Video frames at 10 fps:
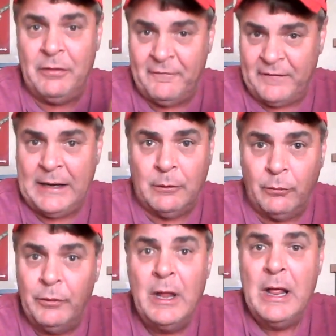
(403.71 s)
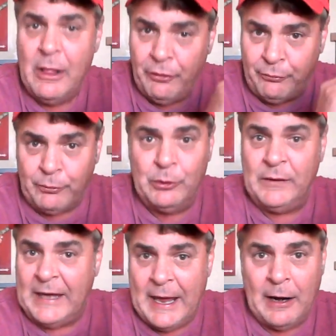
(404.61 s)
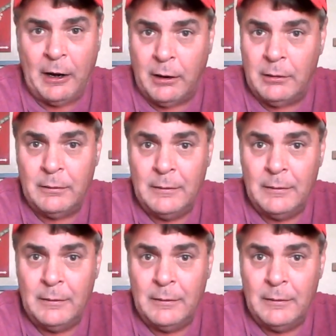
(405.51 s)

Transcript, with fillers: the field through the air.